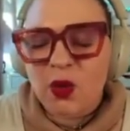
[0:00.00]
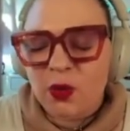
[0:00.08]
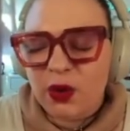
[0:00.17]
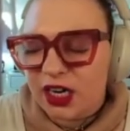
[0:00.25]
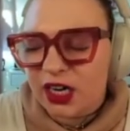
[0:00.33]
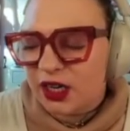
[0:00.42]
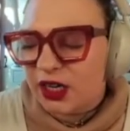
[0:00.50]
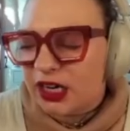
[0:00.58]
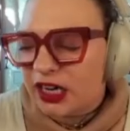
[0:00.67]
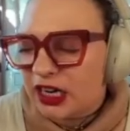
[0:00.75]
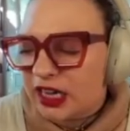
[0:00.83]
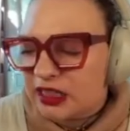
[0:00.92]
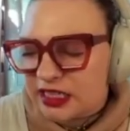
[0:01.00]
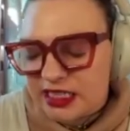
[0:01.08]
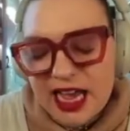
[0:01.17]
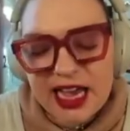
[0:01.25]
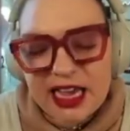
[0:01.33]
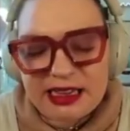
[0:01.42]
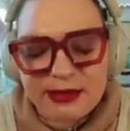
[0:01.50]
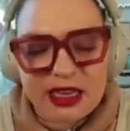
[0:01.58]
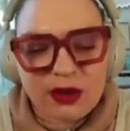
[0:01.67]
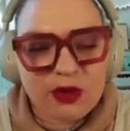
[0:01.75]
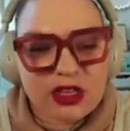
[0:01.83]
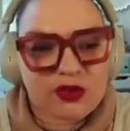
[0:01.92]
where at the time
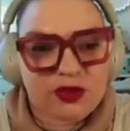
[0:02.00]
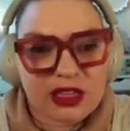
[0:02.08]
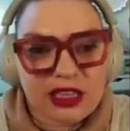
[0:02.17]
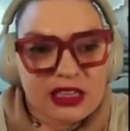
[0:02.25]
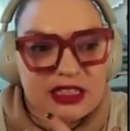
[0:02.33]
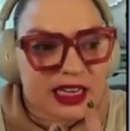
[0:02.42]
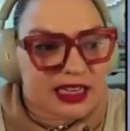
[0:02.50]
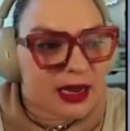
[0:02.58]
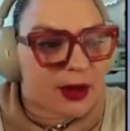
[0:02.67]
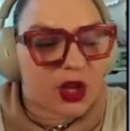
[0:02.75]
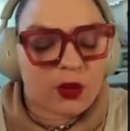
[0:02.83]
it was really dynamic.